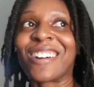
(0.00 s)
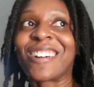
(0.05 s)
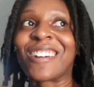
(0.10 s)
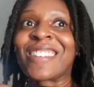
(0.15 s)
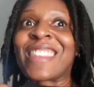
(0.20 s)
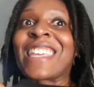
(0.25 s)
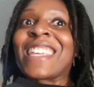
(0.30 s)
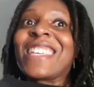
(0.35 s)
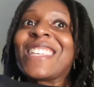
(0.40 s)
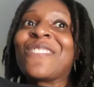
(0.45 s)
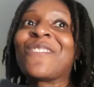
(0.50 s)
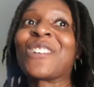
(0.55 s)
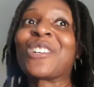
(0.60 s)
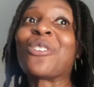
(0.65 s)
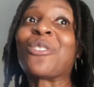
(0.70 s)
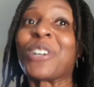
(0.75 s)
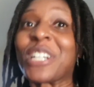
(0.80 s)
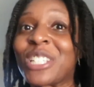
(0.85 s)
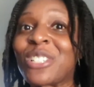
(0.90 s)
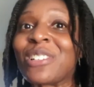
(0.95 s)
are they even
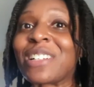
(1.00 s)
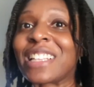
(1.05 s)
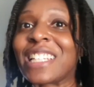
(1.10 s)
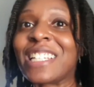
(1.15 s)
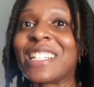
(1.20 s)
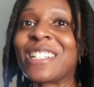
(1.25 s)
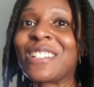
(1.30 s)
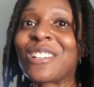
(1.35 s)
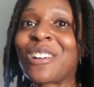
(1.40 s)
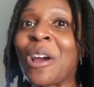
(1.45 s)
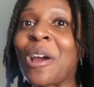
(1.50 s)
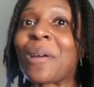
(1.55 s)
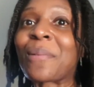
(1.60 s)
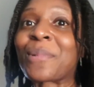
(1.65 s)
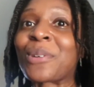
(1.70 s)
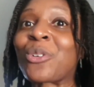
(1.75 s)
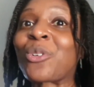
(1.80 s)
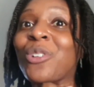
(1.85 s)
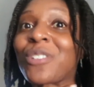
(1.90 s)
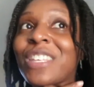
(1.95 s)
going to clean the
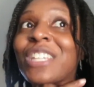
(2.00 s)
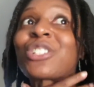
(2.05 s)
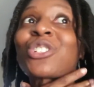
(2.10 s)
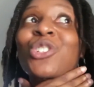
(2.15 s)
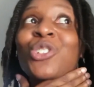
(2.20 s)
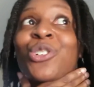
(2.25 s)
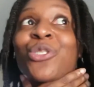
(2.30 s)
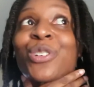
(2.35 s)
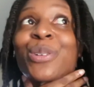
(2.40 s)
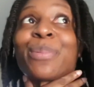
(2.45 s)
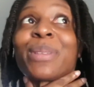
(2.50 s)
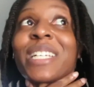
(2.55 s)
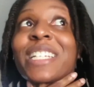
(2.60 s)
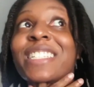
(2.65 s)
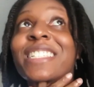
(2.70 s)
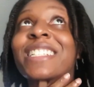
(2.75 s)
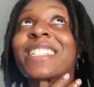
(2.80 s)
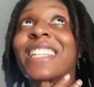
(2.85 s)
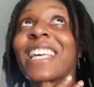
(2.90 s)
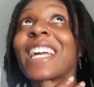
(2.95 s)
carpet or are they just going to
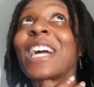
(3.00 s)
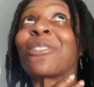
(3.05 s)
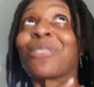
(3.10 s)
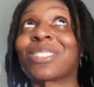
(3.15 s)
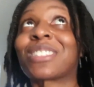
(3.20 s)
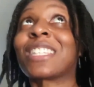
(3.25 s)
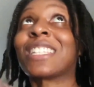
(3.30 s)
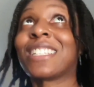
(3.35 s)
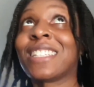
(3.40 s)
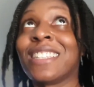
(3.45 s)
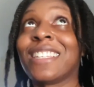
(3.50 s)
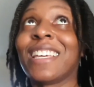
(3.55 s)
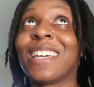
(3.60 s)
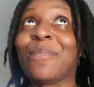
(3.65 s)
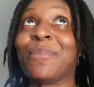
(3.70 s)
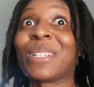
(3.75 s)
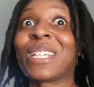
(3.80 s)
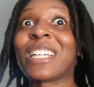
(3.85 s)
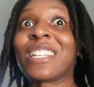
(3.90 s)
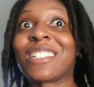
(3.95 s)
replace it? Like, I was thinking
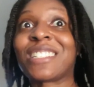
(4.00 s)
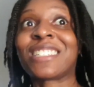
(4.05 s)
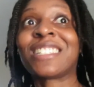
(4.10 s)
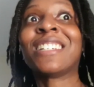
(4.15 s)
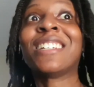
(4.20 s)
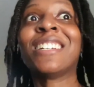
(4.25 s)
that because